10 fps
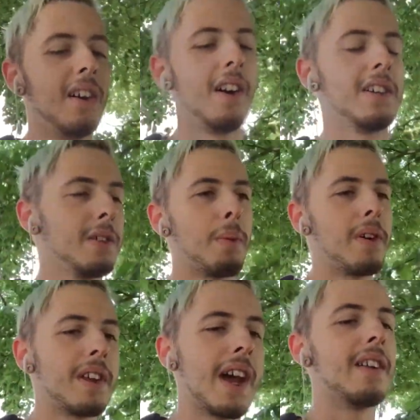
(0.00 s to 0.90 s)
I just broke
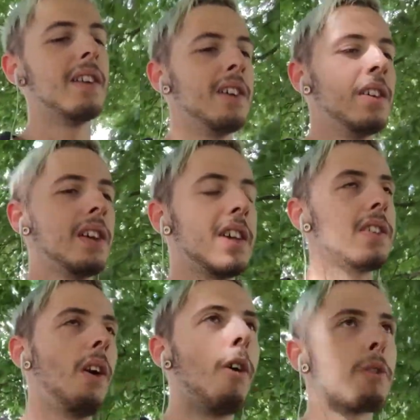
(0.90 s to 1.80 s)
down. It's
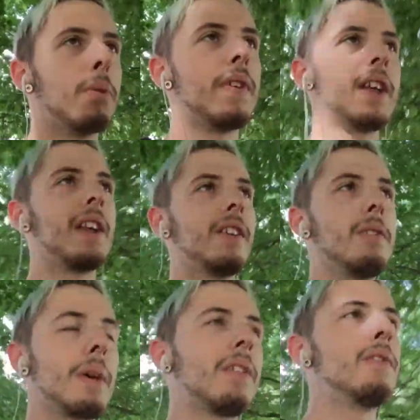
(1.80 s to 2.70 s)
a horrible feeling because it
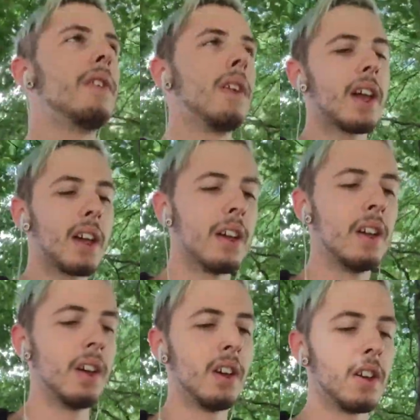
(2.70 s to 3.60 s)
makes you feel like
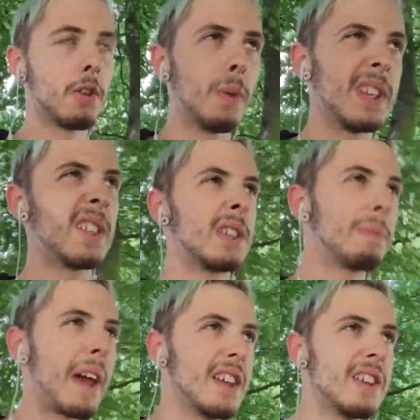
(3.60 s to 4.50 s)
you're a waste of
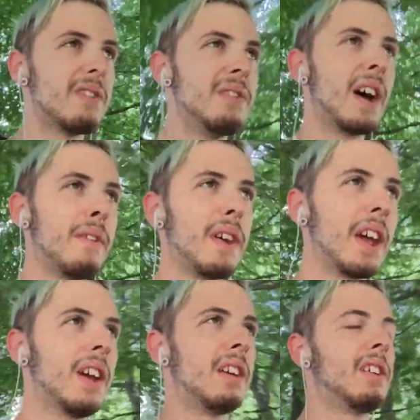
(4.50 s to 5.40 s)
space, you're
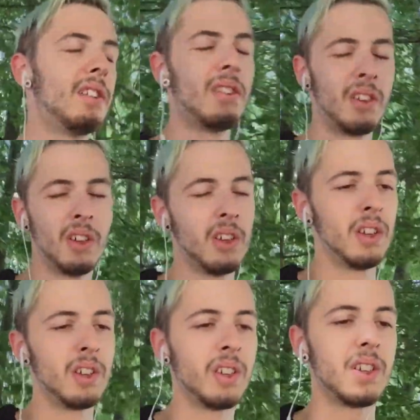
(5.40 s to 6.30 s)
nothing.
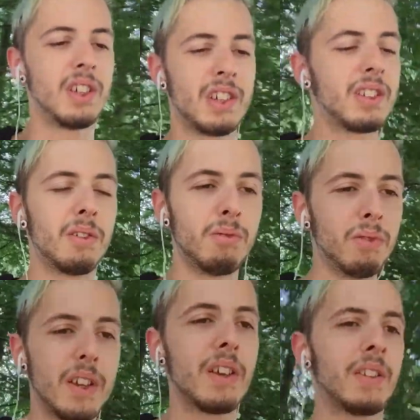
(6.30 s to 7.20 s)
And just all
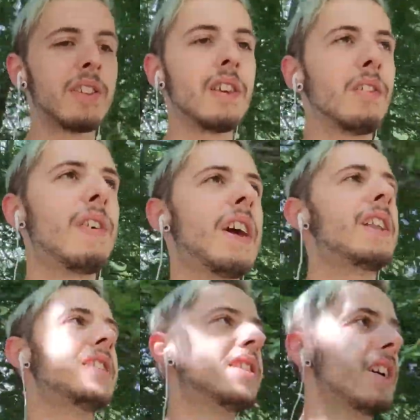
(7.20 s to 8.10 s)
these
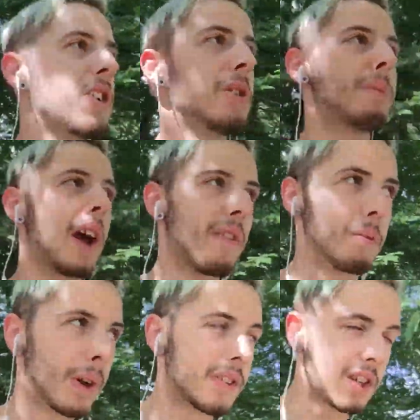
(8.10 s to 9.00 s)
feelings that you shouldn't be having,
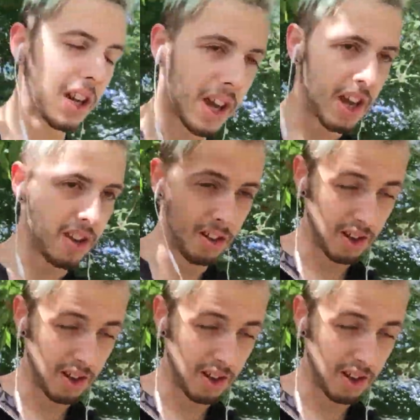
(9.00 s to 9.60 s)
basically.